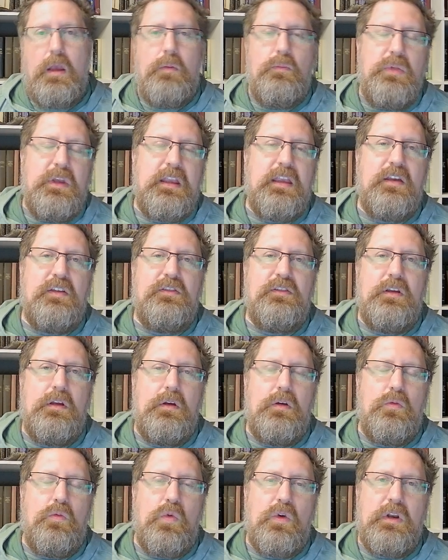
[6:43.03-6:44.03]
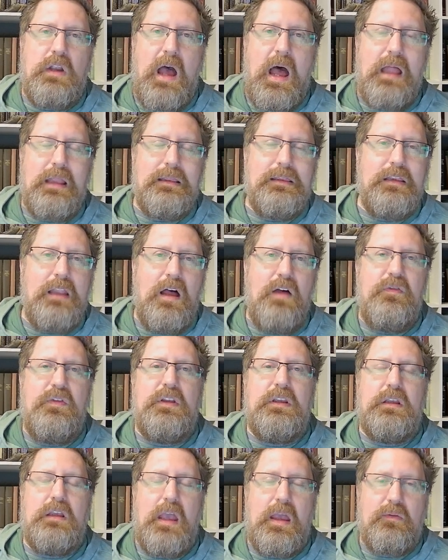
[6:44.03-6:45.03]
because we're not
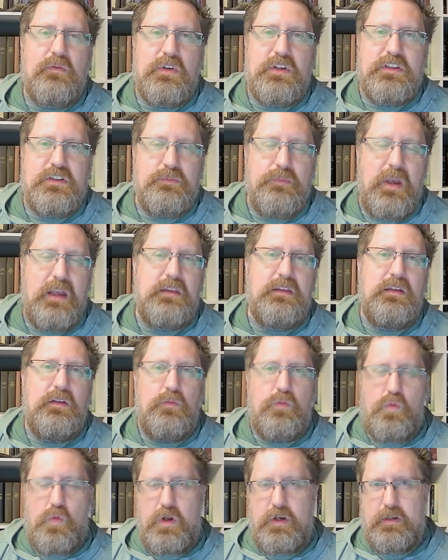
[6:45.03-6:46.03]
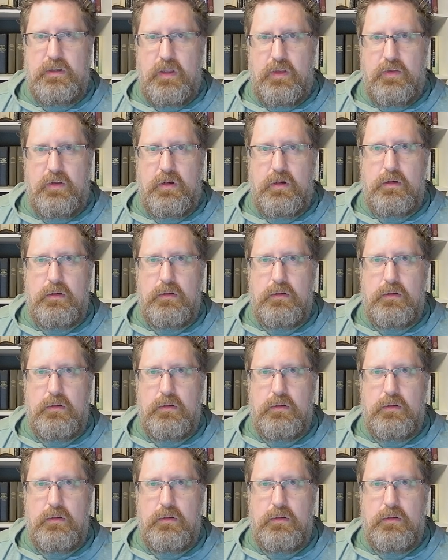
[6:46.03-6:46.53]
loving and respecting one another.